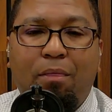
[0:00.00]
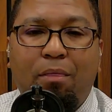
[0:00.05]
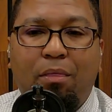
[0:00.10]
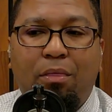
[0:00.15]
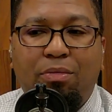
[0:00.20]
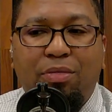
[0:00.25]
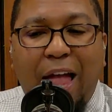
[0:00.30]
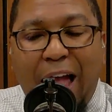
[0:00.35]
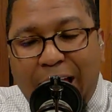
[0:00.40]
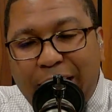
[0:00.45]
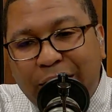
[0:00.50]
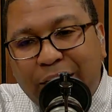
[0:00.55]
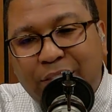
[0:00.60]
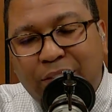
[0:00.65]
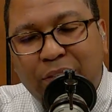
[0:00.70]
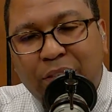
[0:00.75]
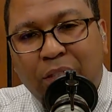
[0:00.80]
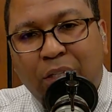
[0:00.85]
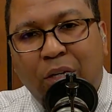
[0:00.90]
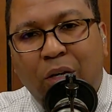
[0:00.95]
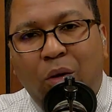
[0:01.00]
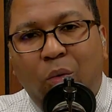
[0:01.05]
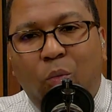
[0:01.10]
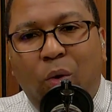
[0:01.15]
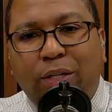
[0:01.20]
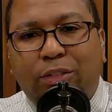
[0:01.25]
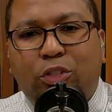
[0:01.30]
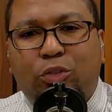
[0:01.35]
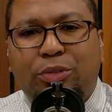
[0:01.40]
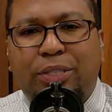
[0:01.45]
That is
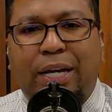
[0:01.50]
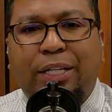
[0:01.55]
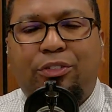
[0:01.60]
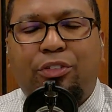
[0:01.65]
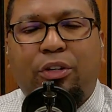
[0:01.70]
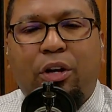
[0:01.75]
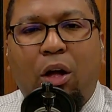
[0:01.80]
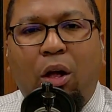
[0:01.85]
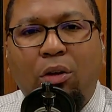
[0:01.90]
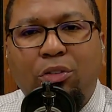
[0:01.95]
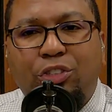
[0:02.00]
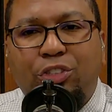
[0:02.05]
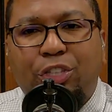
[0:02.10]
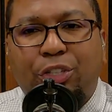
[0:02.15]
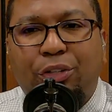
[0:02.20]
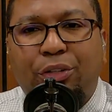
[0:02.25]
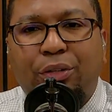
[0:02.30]
what creates culture.